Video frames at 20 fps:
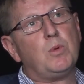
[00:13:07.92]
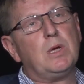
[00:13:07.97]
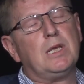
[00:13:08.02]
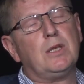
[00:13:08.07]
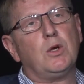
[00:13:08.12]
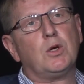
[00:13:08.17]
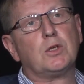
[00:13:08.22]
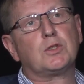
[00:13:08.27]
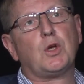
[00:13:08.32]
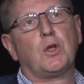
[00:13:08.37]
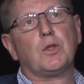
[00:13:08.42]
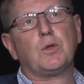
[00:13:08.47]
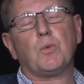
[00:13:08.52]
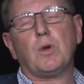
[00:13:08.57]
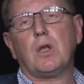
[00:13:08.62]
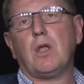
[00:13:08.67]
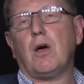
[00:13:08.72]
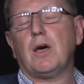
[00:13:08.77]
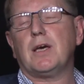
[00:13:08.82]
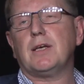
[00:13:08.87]
looked on the
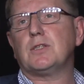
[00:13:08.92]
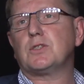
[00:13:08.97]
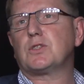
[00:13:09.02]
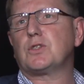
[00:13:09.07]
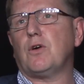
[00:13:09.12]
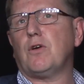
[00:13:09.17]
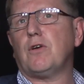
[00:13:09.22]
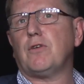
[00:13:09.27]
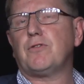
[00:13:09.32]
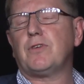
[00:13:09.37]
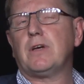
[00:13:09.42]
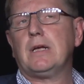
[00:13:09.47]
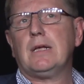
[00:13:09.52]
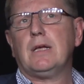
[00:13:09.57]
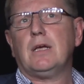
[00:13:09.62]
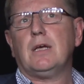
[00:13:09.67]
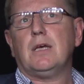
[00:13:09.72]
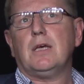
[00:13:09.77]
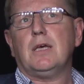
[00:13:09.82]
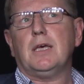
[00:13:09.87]
reliance of
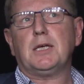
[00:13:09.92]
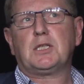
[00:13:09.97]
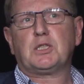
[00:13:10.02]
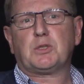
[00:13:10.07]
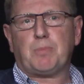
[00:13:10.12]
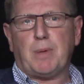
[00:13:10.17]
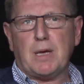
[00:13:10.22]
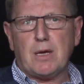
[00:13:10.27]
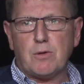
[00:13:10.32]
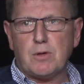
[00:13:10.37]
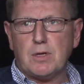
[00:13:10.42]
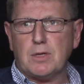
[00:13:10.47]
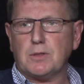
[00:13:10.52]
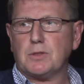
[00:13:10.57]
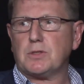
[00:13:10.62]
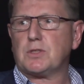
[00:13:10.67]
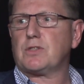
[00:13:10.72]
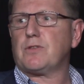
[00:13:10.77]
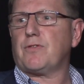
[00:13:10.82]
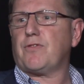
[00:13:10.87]

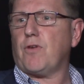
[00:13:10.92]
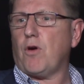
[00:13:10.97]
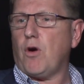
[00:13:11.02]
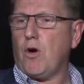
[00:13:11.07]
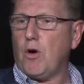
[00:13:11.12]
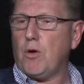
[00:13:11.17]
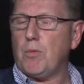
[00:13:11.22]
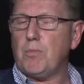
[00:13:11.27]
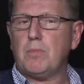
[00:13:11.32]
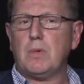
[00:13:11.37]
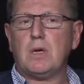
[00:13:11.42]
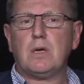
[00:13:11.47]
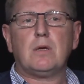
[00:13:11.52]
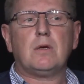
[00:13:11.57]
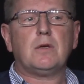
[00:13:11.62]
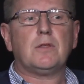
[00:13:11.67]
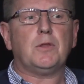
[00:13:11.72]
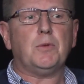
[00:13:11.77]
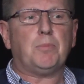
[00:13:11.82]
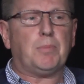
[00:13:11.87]
experience from
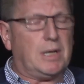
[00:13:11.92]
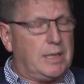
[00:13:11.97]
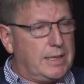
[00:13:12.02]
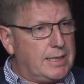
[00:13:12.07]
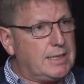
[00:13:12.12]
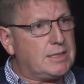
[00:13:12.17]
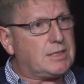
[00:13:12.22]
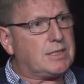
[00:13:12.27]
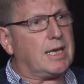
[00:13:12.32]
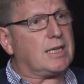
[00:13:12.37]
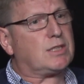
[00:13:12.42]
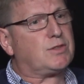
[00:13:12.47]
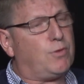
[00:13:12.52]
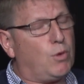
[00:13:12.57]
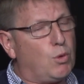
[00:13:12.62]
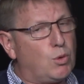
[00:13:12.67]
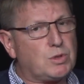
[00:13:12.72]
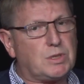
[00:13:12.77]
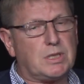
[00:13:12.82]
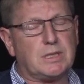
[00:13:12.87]
the police,
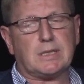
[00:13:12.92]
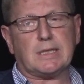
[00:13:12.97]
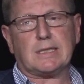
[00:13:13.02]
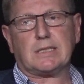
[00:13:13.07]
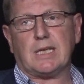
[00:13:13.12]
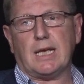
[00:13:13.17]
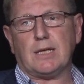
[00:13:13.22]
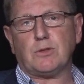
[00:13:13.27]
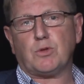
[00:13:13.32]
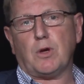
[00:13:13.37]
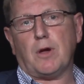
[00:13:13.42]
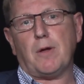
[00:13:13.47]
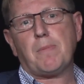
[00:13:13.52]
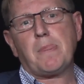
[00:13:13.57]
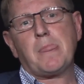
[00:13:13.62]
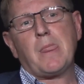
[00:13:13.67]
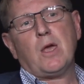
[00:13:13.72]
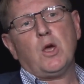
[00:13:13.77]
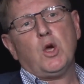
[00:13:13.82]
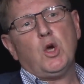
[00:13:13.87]
ex-forces, etc.,
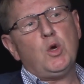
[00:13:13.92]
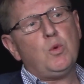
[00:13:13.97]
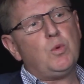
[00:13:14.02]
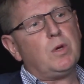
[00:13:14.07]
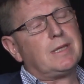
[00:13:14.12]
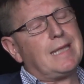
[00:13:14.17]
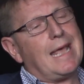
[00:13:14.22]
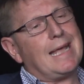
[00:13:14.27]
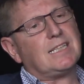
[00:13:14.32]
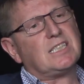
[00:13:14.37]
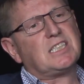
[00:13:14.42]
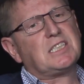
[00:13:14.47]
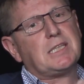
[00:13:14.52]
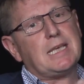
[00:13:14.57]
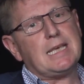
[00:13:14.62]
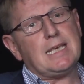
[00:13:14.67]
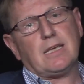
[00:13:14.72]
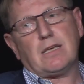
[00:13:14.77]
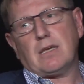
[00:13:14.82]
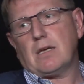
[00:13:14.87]
who would then
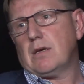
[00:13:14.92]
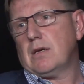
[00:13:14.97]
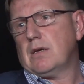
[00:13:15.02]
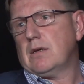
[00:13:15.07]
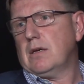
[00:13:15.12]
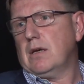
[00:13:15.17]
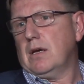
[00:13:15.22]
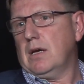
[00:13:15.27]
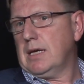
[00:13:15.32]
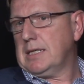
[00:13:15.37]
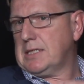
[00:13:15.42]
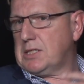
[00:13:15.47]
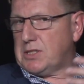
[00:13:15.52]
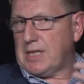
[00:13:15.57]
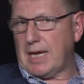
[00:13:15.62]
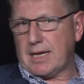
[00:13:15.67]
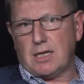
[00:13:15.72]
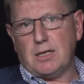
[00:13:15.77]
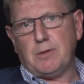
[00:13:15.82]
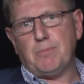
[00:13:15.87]
seek a
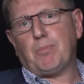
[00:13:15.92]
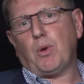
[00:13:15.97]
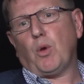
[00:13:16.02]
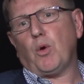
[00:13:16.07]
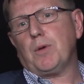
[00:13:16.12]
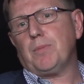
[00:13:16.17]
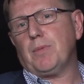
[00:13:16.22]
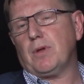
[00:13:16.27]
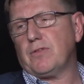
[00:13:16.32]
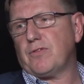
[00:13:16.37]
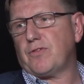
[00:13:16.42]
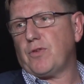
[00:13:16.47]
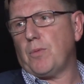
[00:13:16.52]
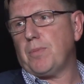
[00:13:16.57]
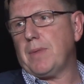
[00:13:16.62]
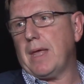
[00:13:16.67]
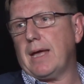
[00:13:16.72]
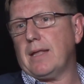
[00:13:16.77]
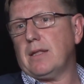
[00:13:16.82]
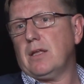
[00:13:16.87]
second employment
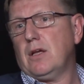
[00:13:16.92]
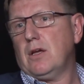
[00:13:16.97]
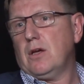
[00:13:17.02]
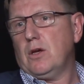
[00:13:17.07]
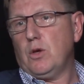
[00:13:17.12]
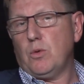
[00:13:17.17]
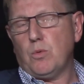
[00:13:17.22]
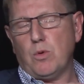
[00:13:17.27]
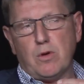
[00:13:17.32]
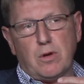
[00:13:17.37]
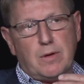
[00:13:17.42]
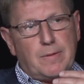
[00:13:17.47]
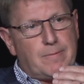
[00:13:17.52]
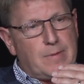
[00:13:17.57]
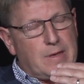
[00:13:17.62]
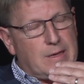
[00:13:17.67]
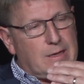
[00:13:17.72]
from that, who were